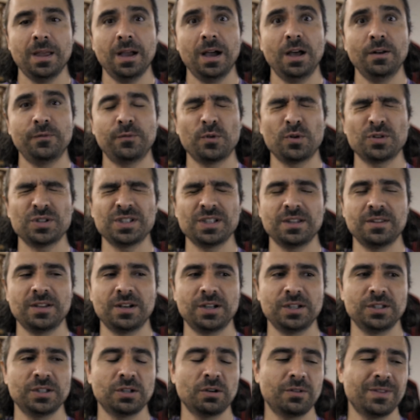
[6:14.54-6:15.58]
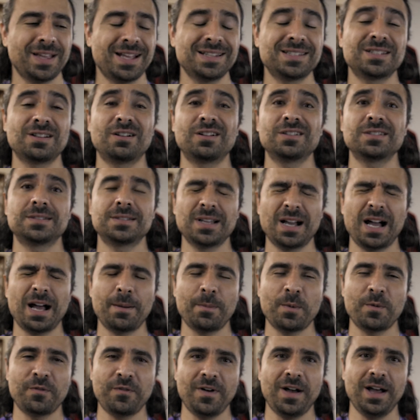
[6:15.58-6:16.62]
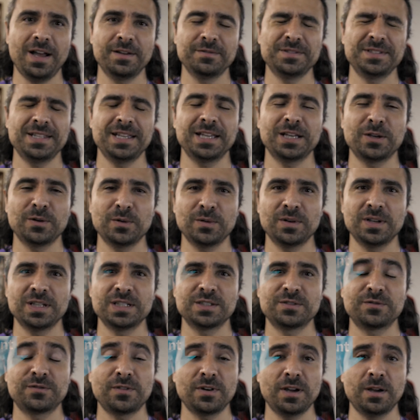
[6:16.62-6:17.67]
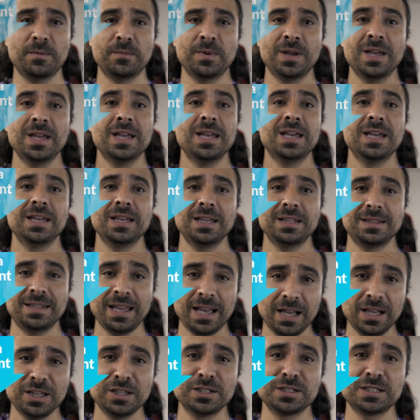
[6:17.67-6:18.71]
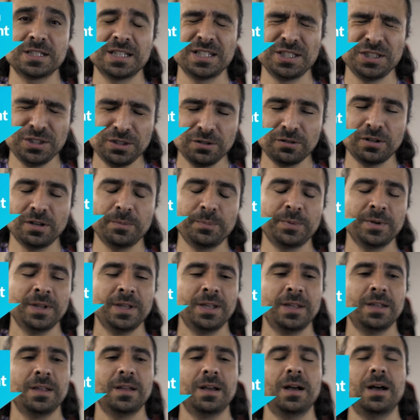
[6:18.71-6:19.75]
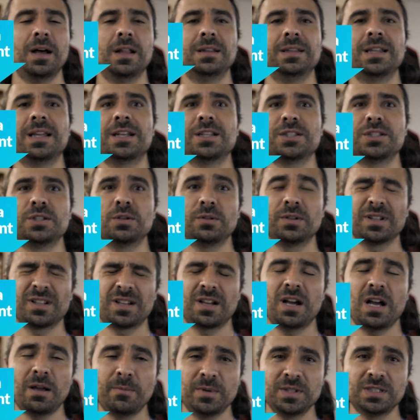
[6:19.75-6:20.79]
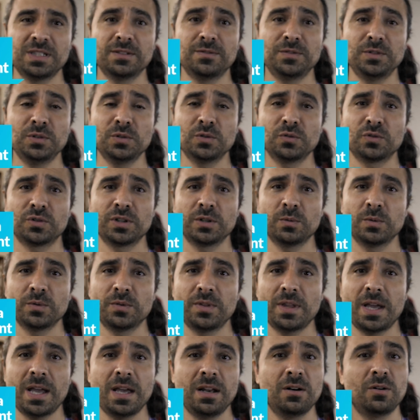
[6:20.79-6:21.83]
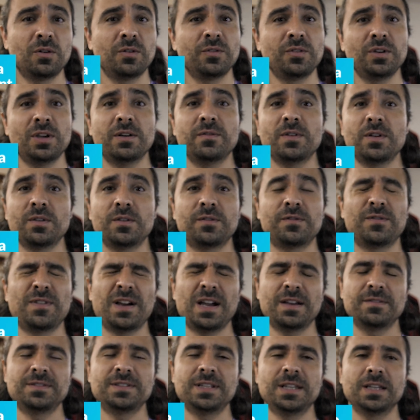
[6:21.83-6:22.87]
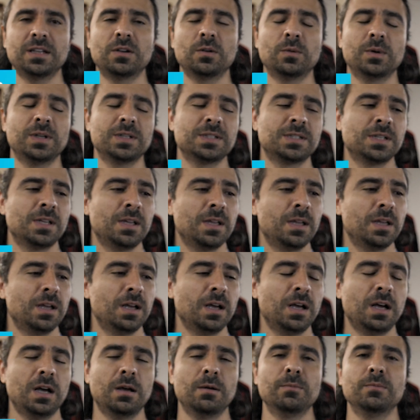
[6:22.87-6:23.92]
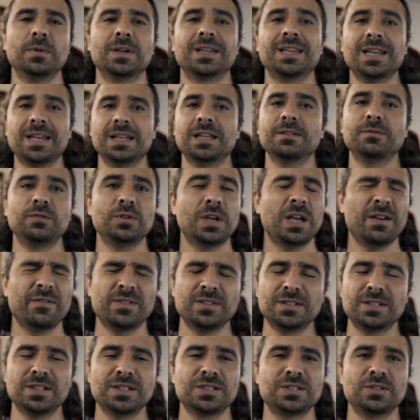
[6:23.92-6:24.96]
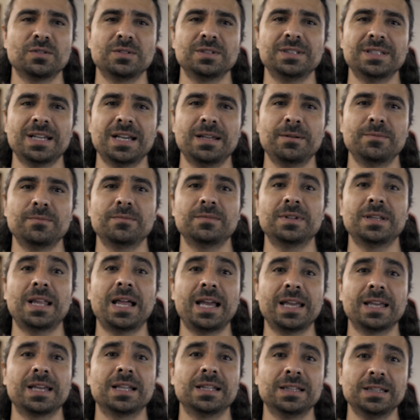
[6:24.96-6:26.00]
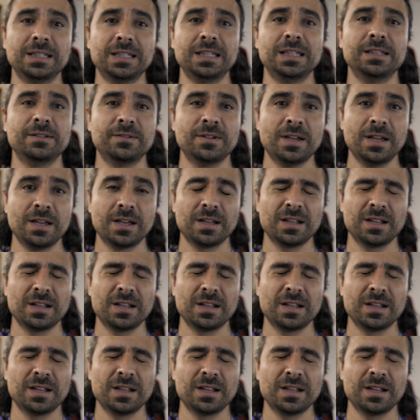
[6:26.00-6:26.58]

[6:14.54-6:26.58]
unfortunately, there you go. That's our top 5 takeaways from Italians in Europe. Let us know in the comments if you agree with that or do you have other 5 takeaways. Again, if you haven't done so yet, leave